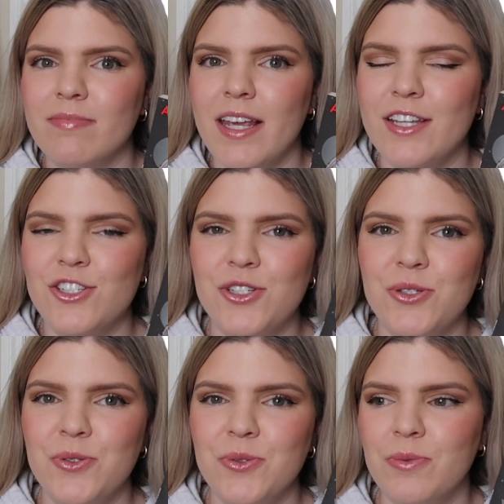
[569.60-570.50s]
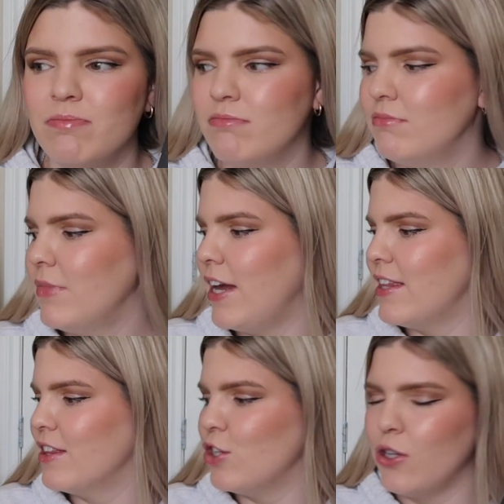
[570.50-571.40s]
into, I
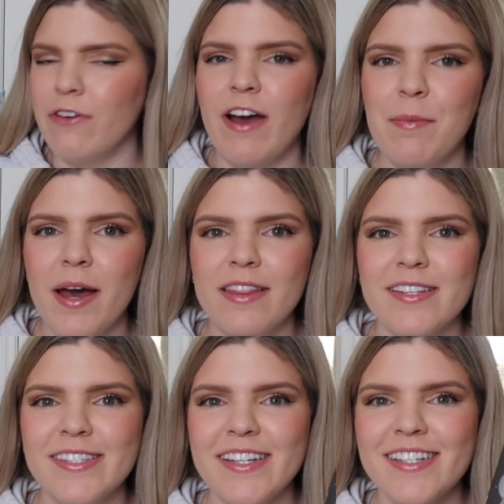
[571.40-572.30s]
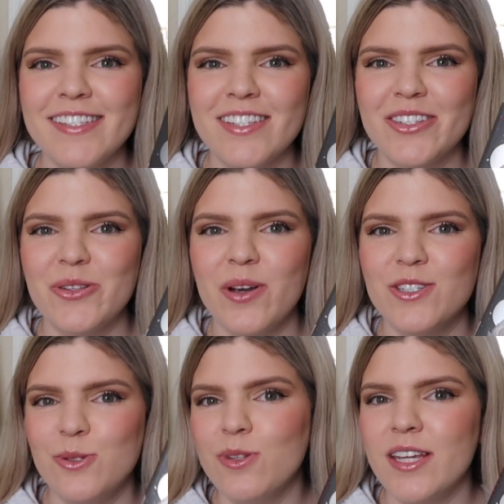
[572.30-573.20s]
think, The Love Hypothesis. So I
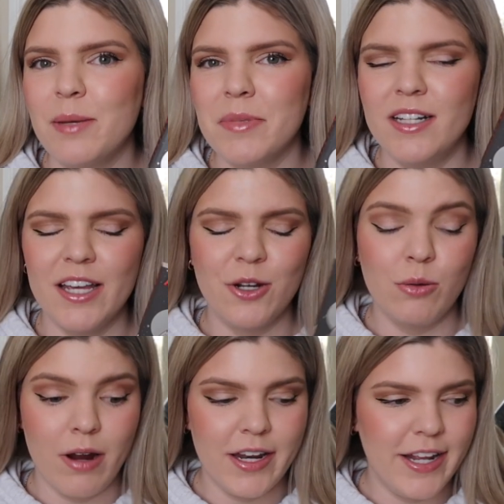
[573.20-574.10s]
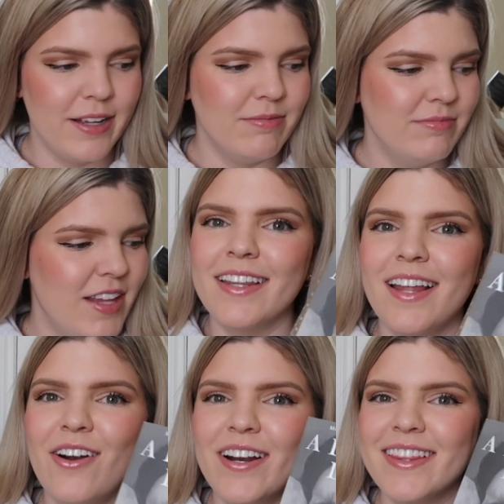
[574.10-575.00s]
do think I'm gonna like her writing.
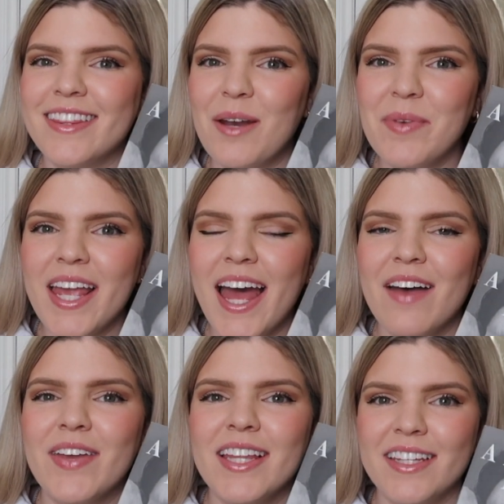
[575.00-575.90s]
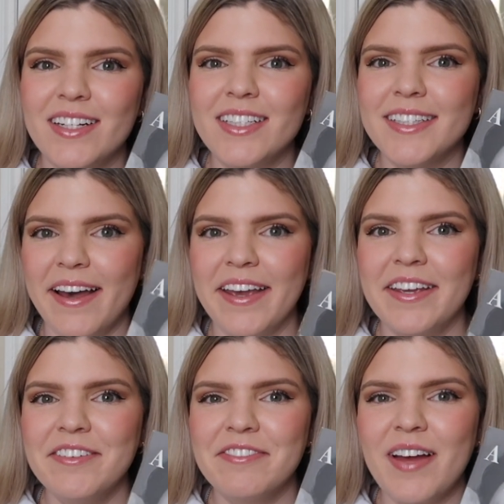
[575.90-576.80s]
All right, then we have A Little
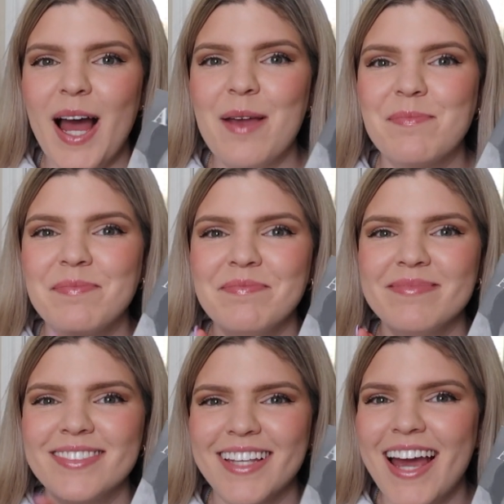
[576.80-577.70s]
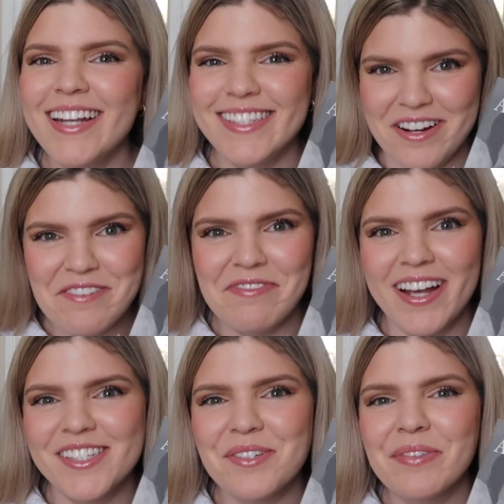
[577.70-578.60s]
Life. I'm kind of
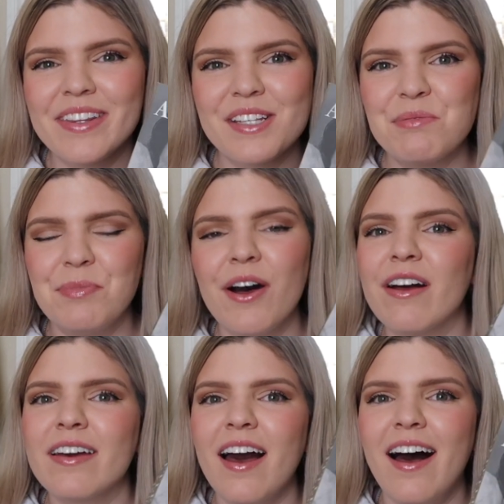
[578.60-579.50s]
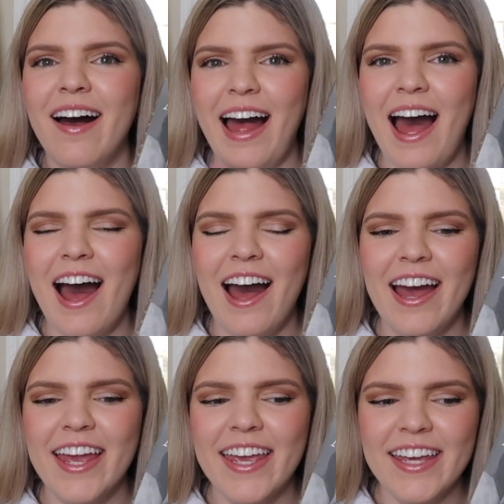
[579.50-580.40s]
terrified to read this book.
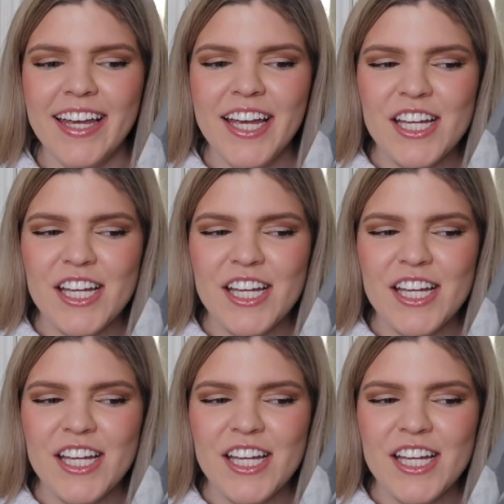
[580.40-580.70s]
I